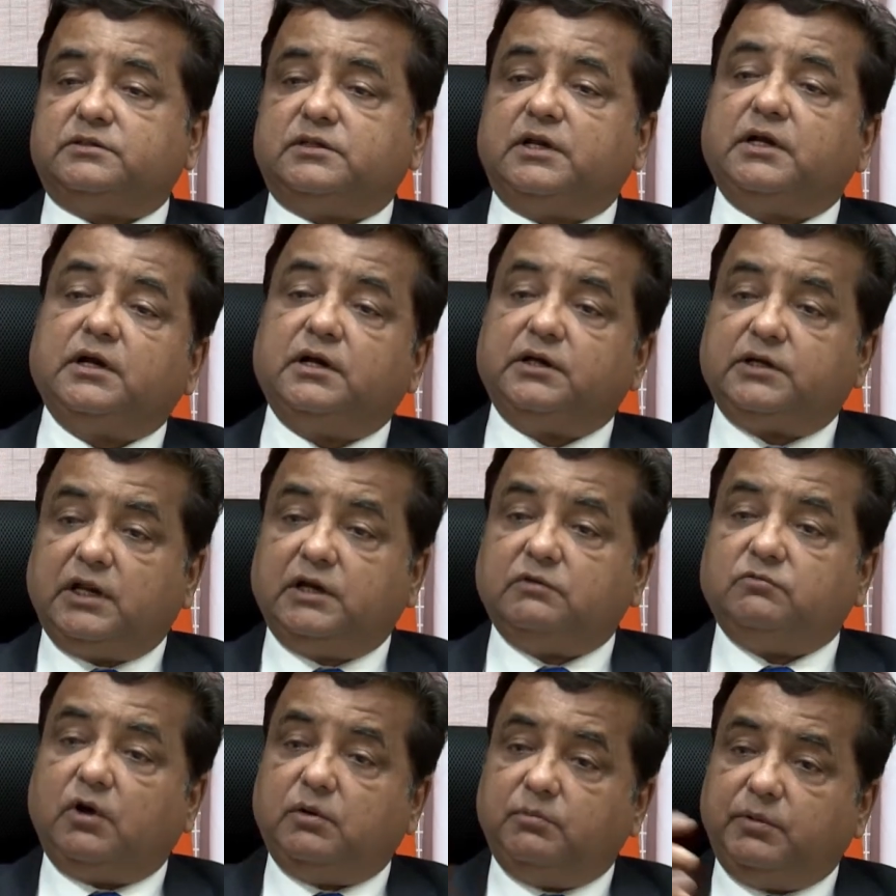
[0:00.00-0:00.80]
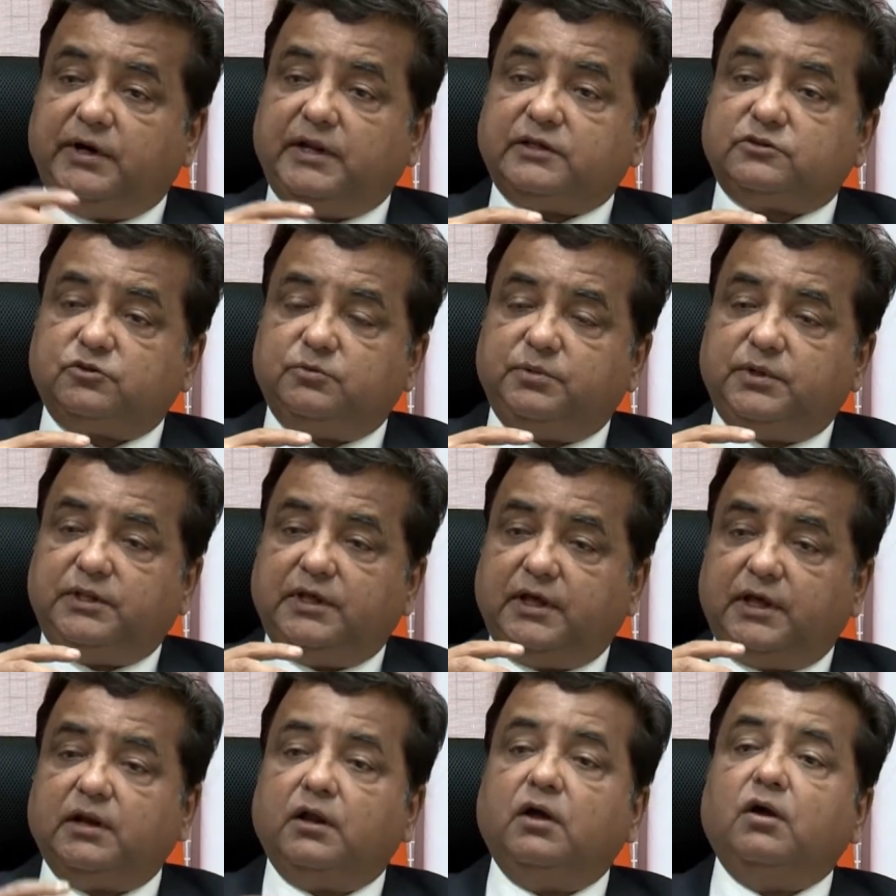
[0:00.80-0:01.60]
3 country involvement has to be
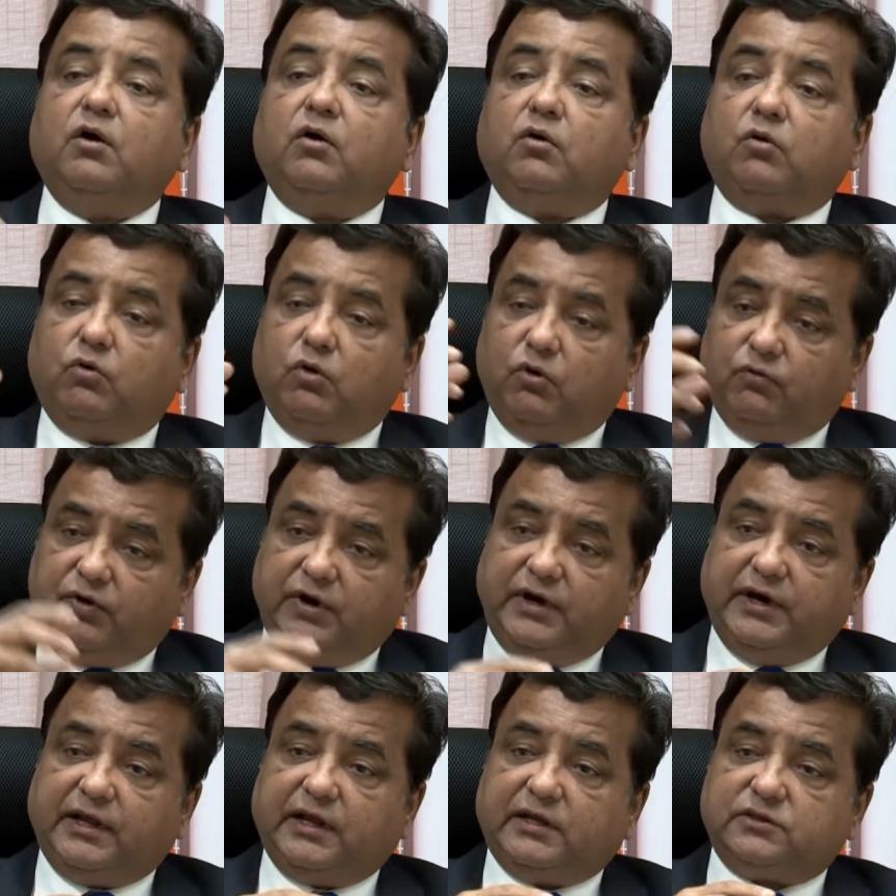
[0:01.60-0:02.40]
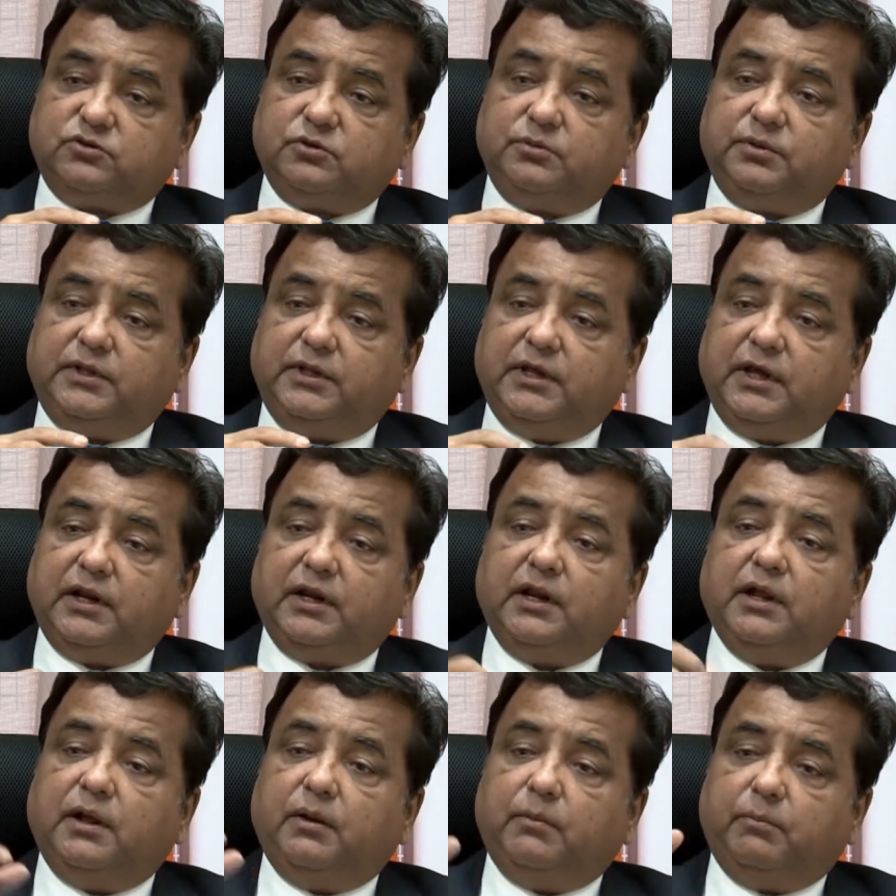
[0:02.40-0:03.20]
there, co-funding has to be there,
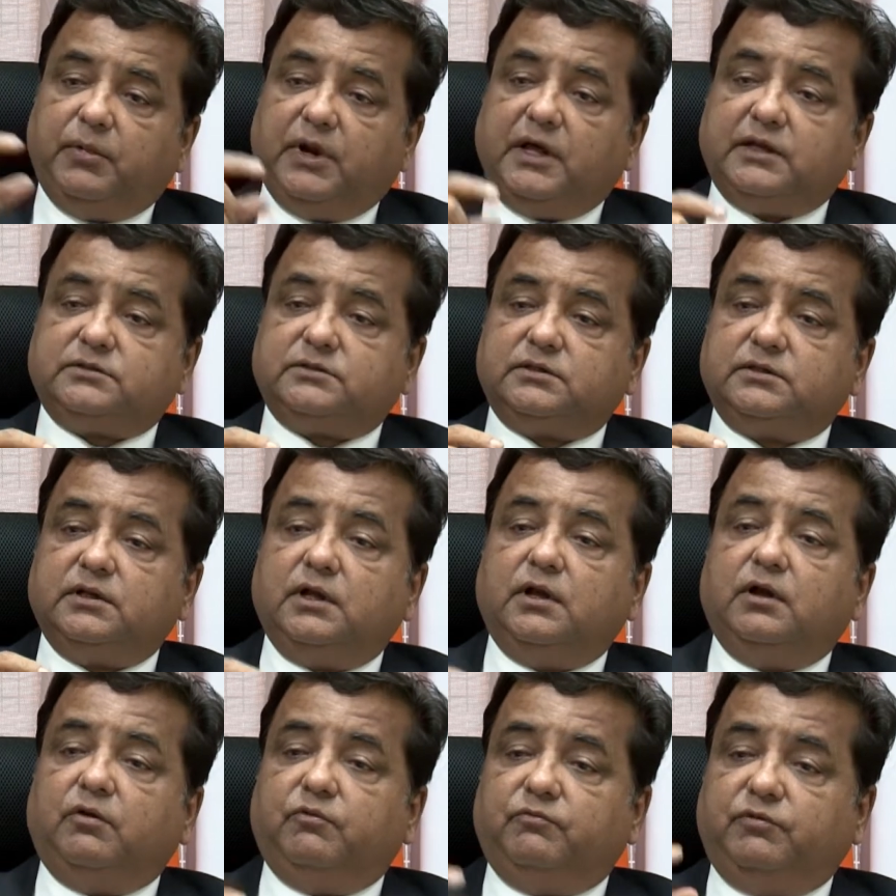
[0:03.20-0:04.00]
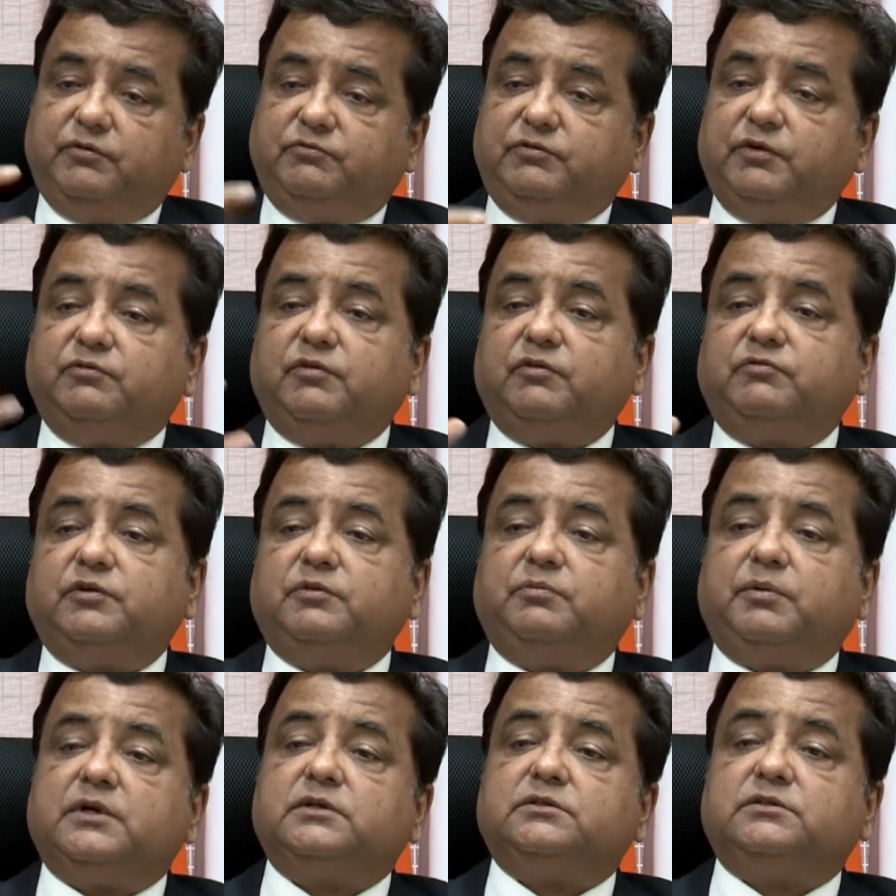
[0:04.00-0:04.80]
plus
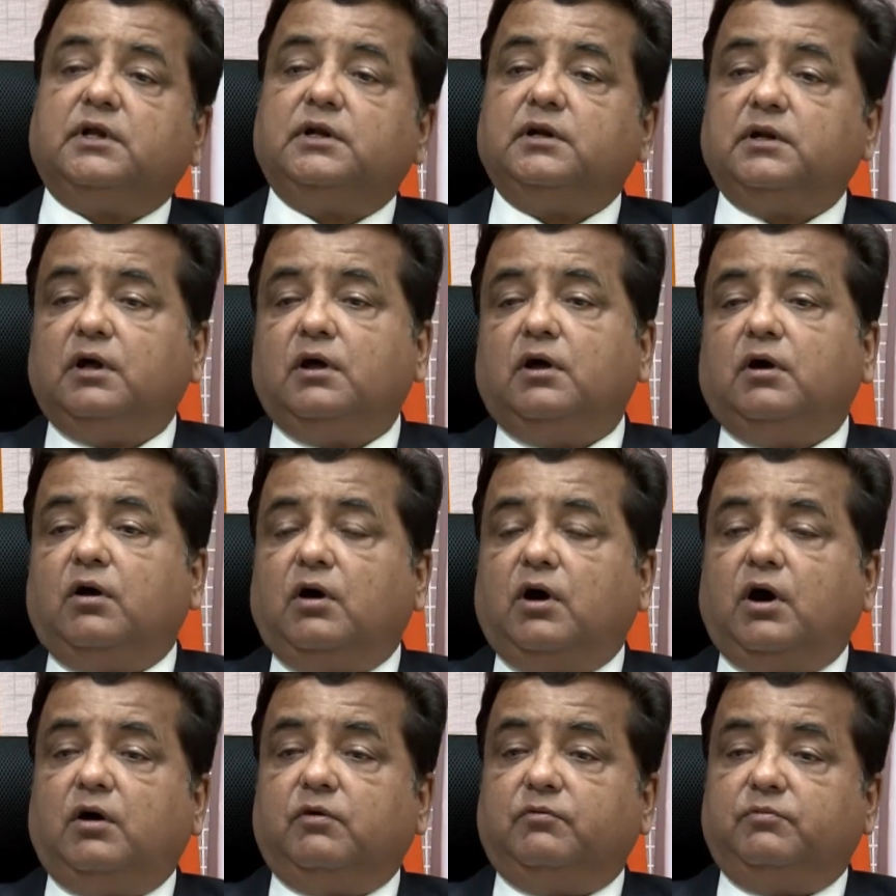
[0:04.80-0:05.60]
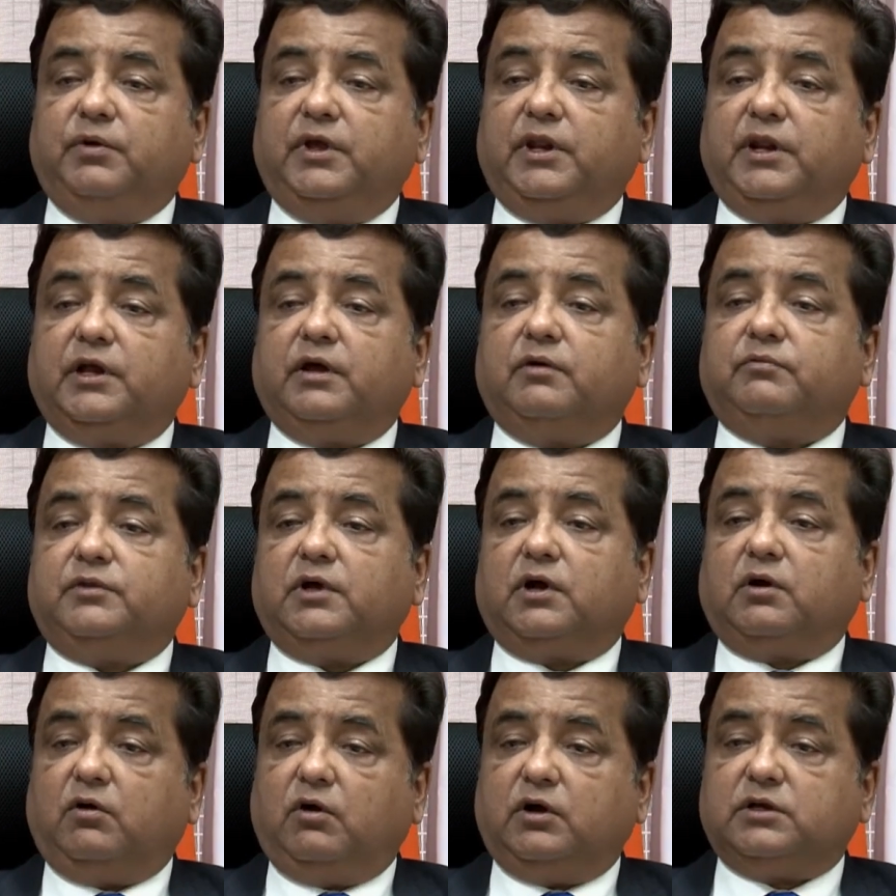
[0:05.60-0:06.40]
50% of bearing of the
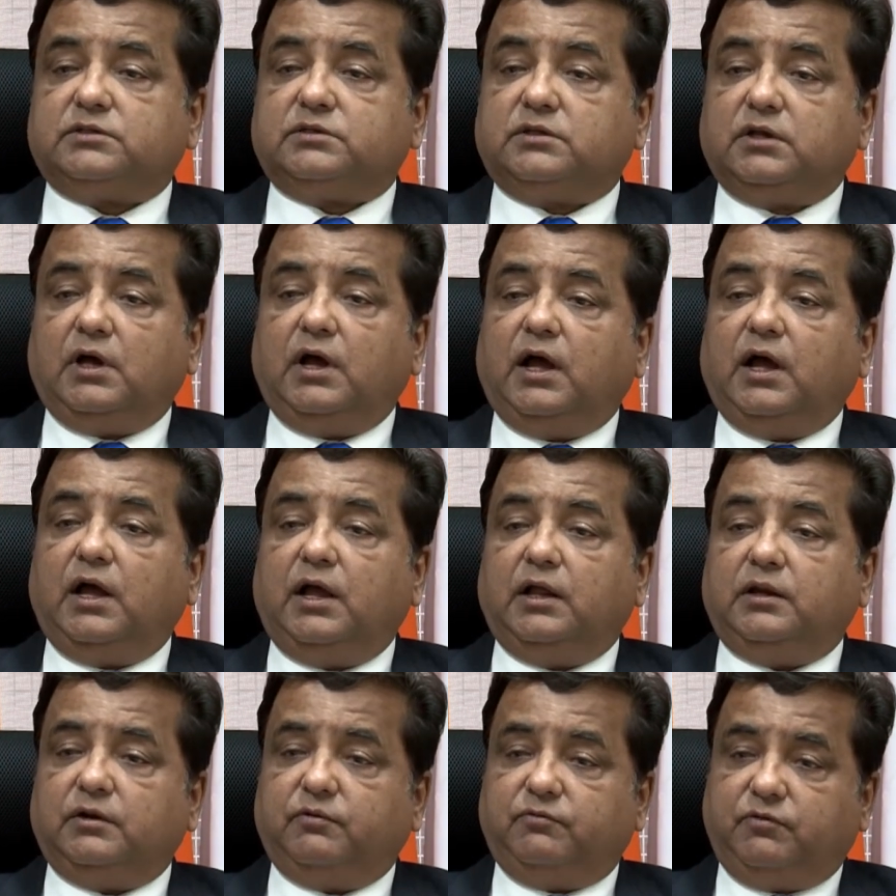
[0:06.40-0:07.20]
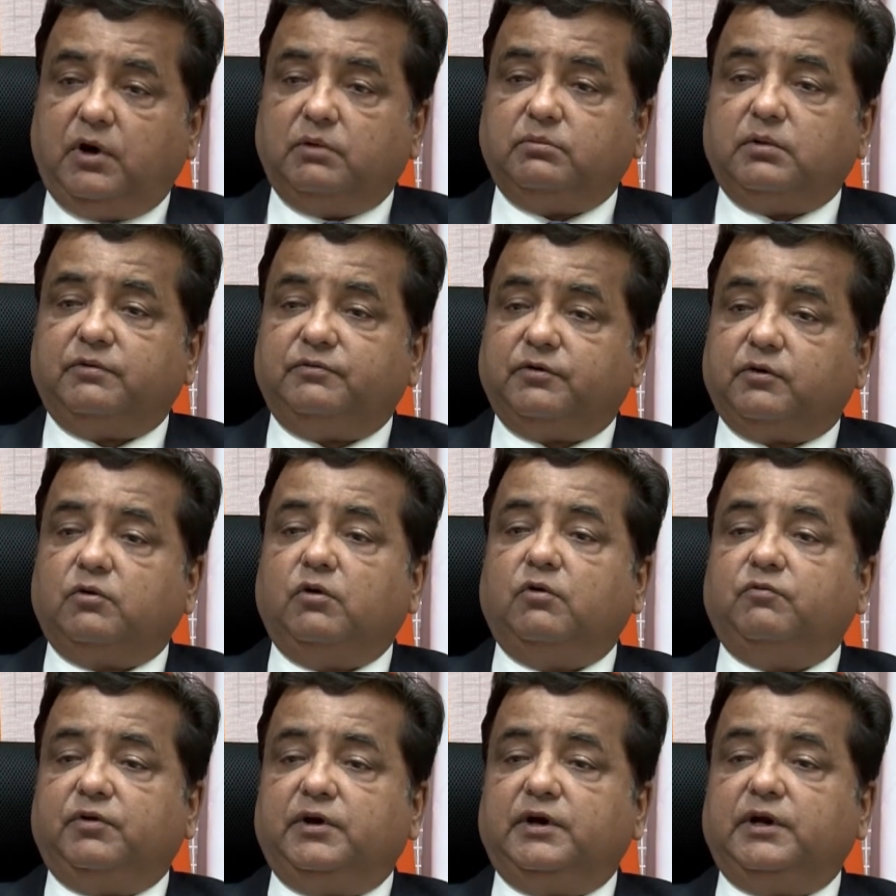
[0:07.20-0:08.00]
cost in the form of a
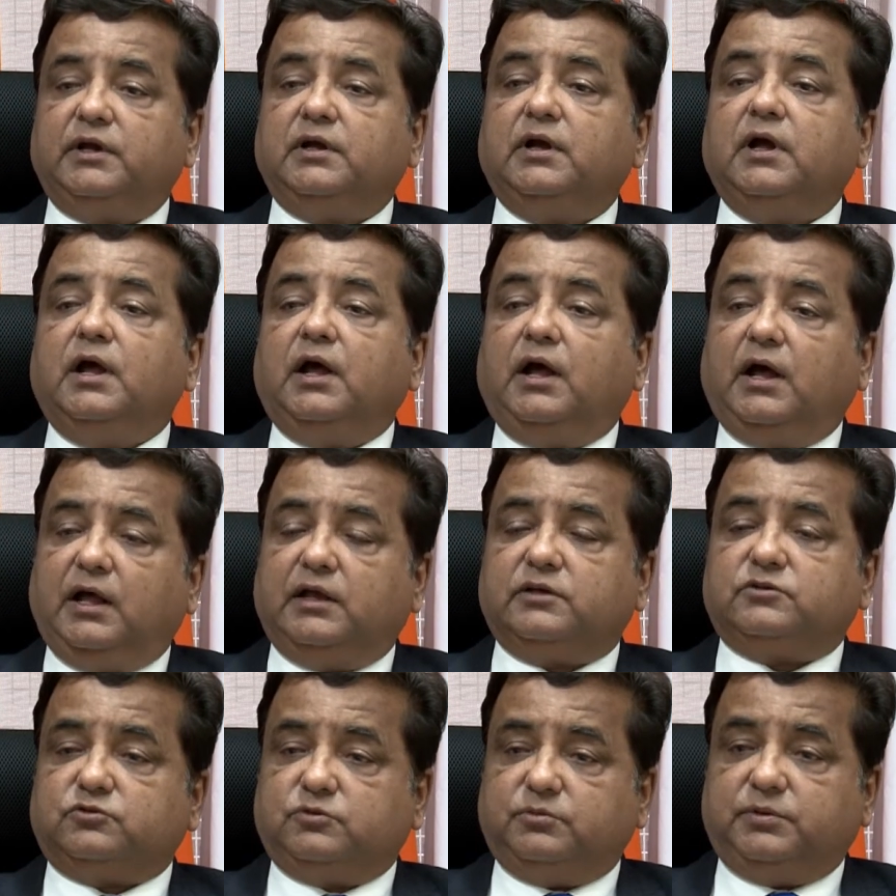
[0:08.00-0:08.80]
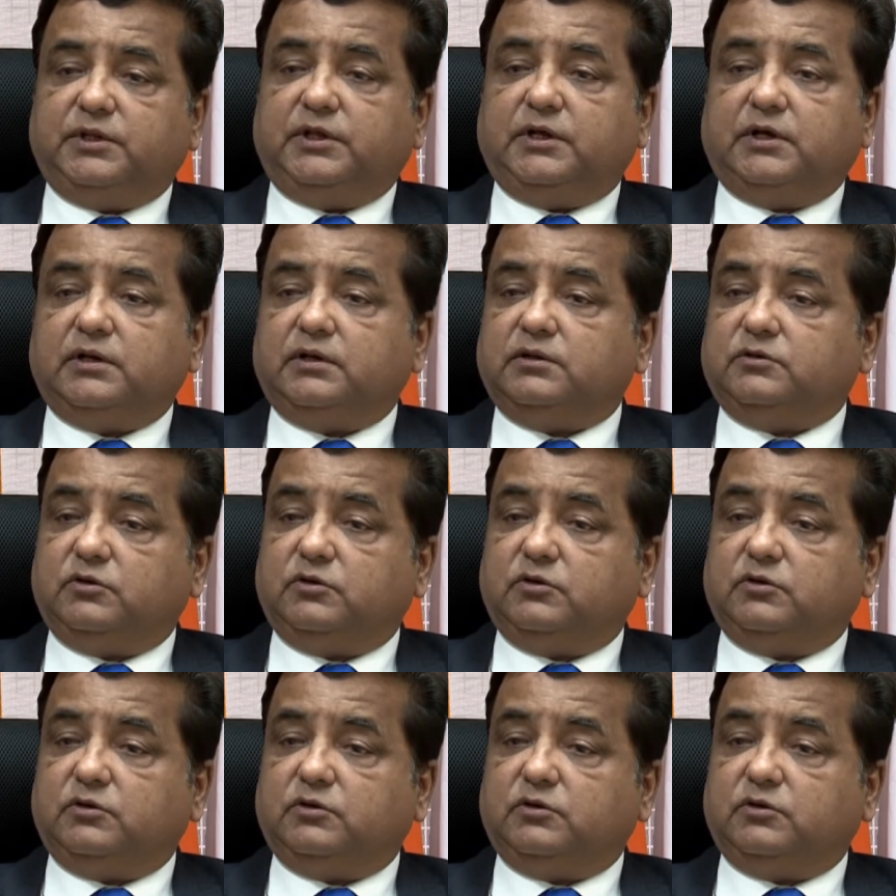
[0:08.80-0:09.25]
co-funding has to be there.